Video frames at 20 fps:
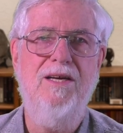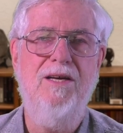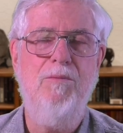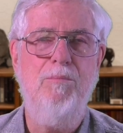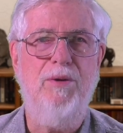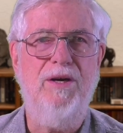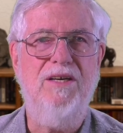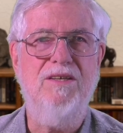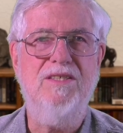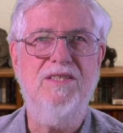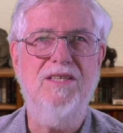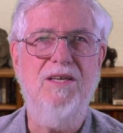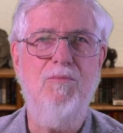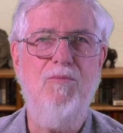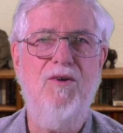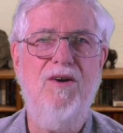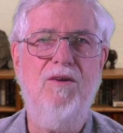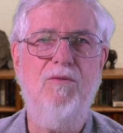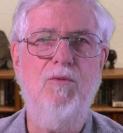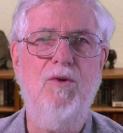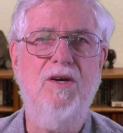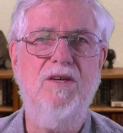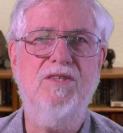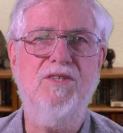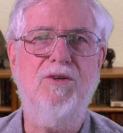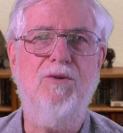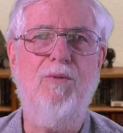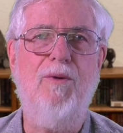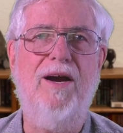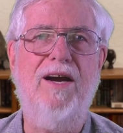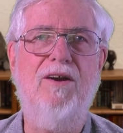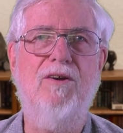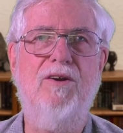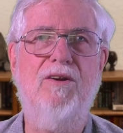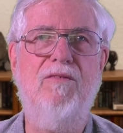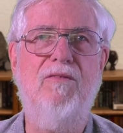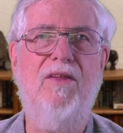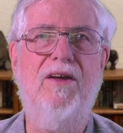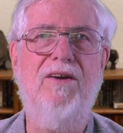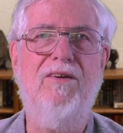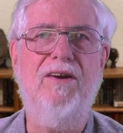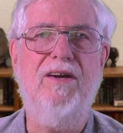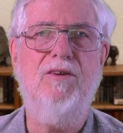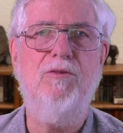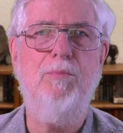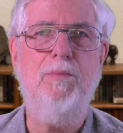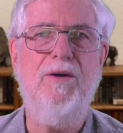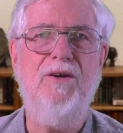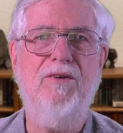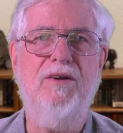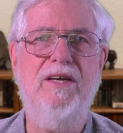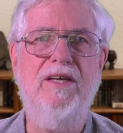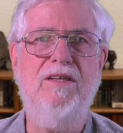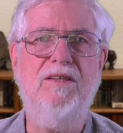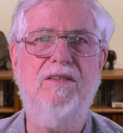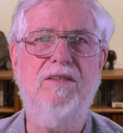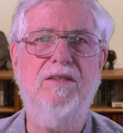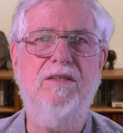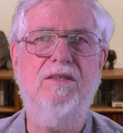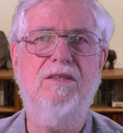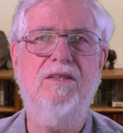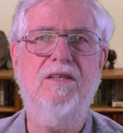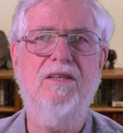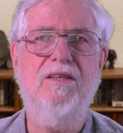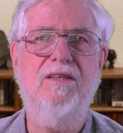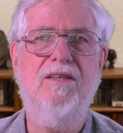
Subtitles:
because someone wants a record of their experiences.